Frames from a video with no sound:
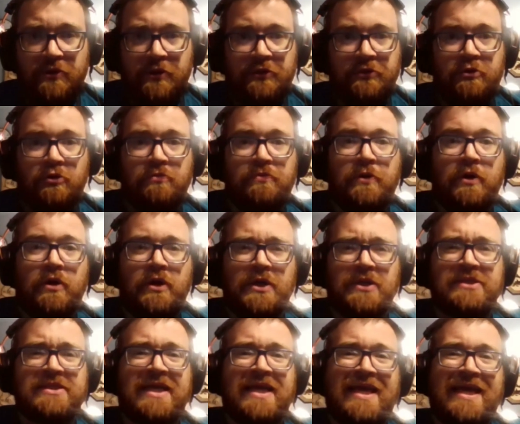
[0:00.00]
political
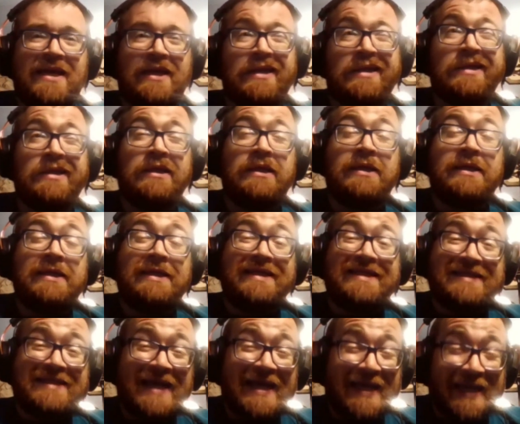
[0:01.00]
parties, and
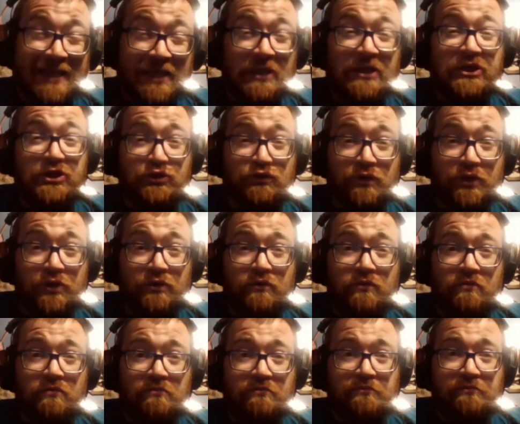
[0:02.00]
technically true,